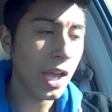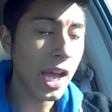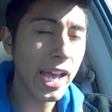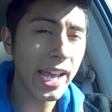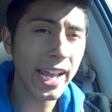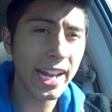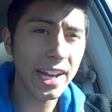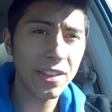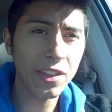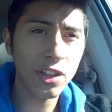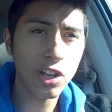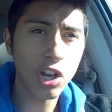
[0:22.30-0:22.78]

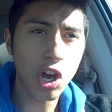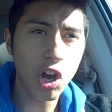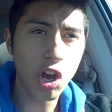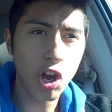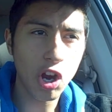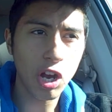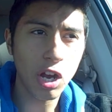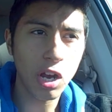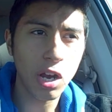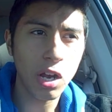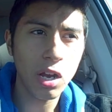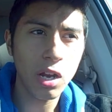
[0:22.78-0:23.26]
I get in the
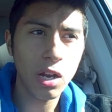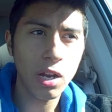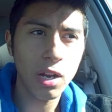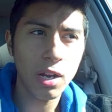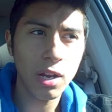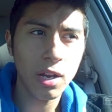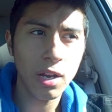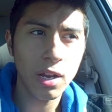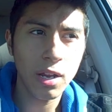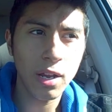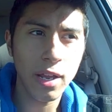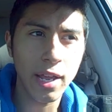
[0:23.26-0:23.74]
car
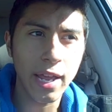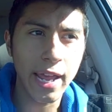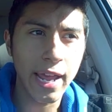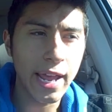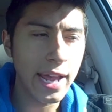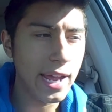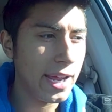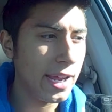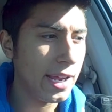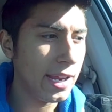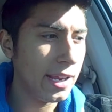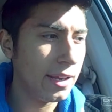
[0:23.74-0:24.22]

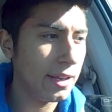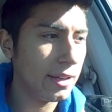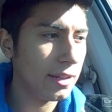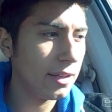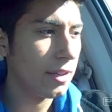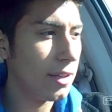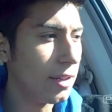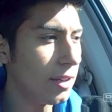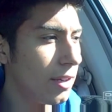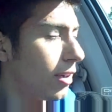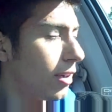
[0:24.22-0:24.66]
and